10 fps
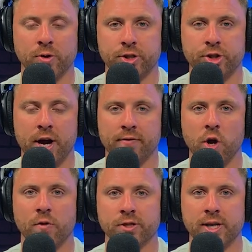who's the chair of the
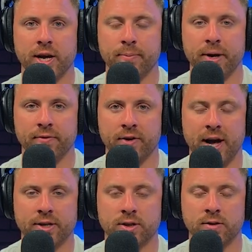Oversight Committee for the
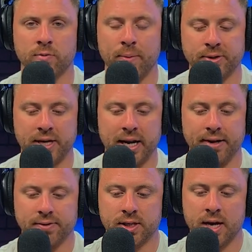House of
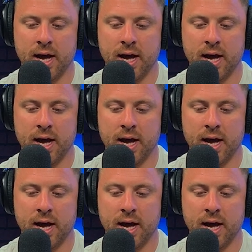Representatives,